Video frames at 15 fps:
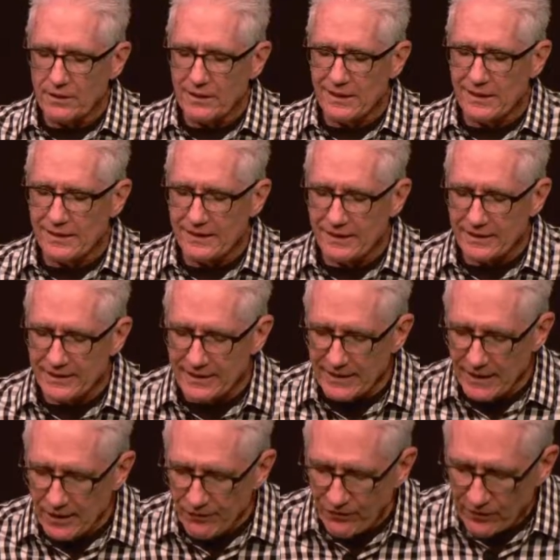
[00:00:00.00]
the
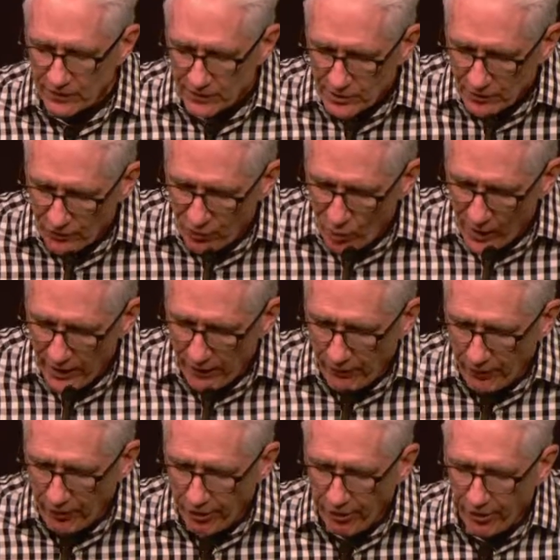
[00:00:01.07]
deceitfulness of
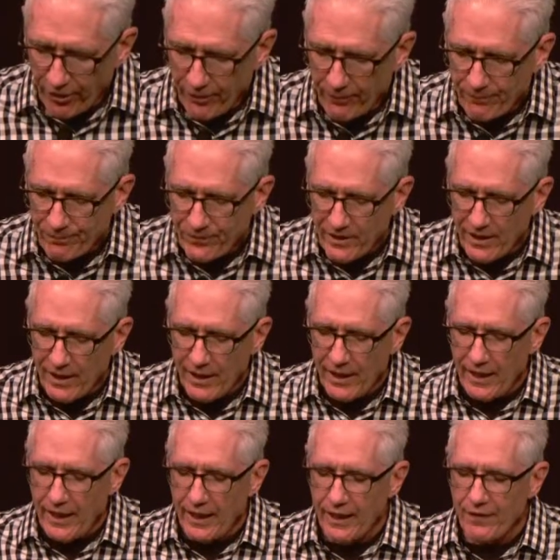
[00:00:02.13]
wealth,
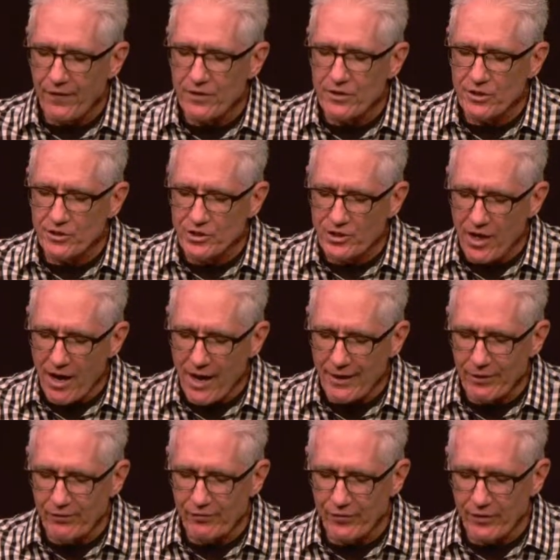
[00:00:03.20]
and the
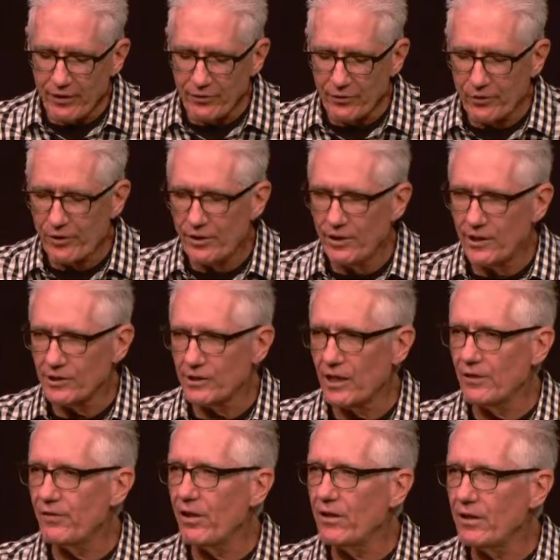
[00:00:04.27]
desire for other things, kind
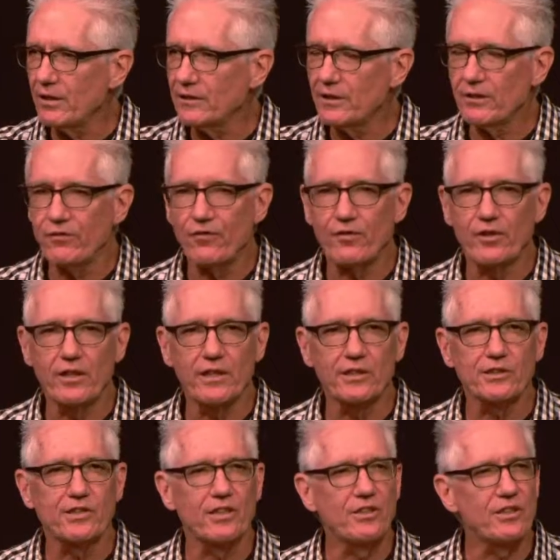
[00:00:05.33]
of a haunting
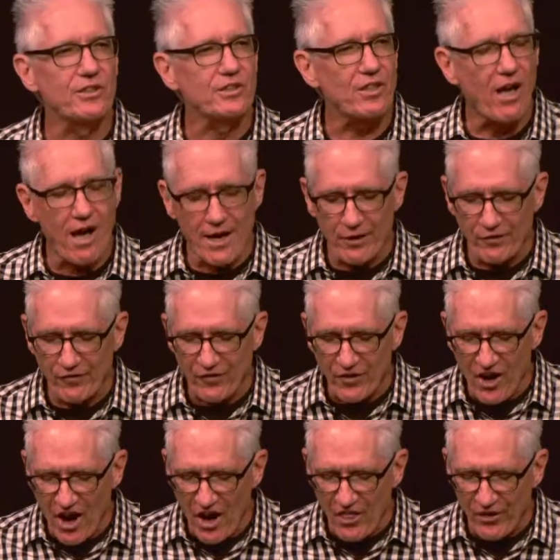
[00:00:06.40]
phrase, the desire for
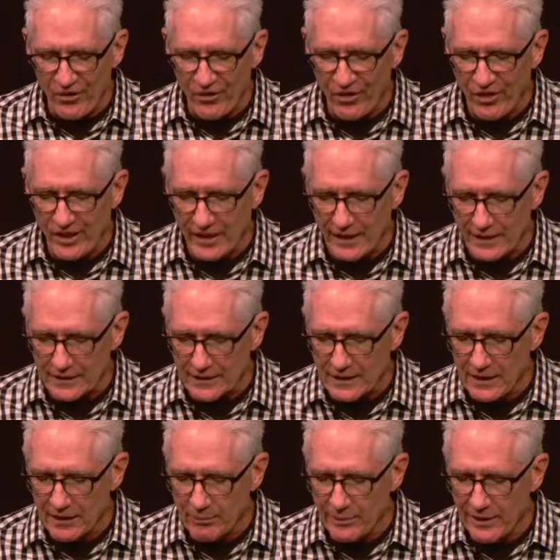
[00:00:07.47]
other things
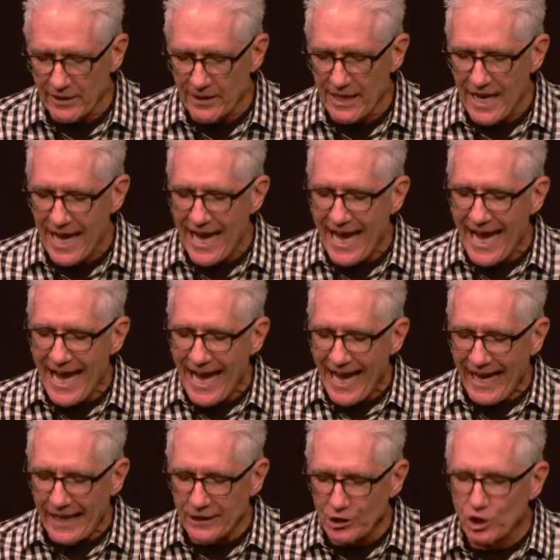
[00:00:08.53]
come in
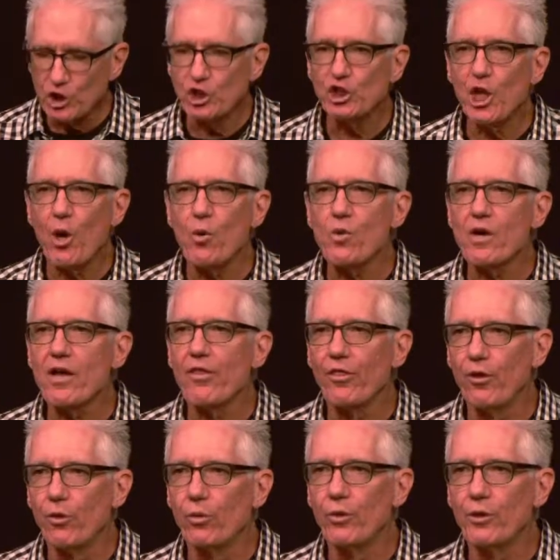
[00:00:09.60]
and choke
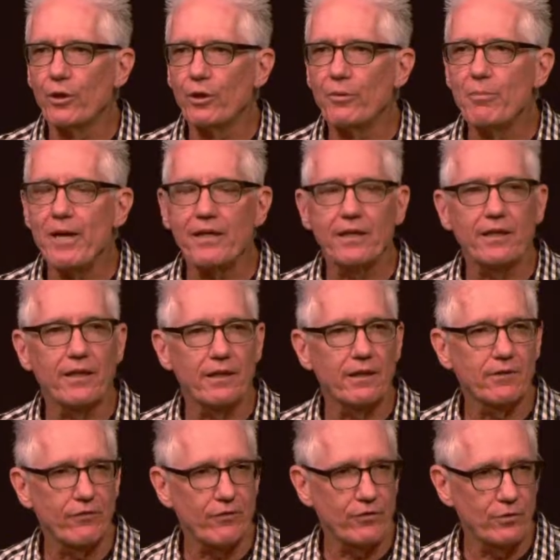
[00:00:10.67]
the word, making it
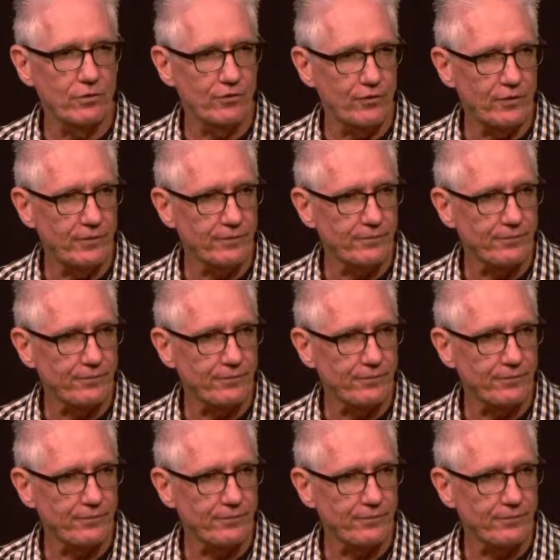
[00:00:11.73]
unfruitful.